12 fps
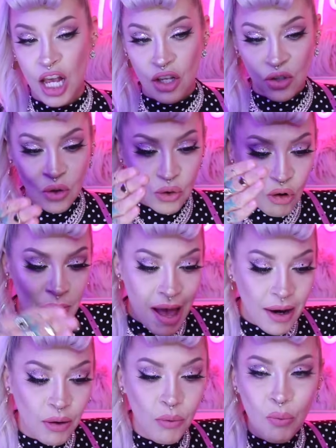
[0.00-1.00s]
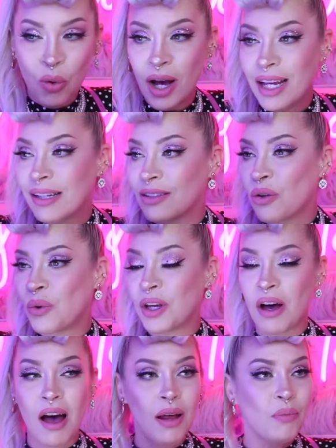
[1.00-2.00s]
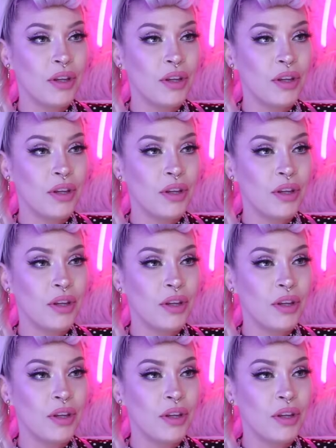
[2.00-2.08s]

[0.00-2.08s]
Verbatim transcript: So no matter what is going on,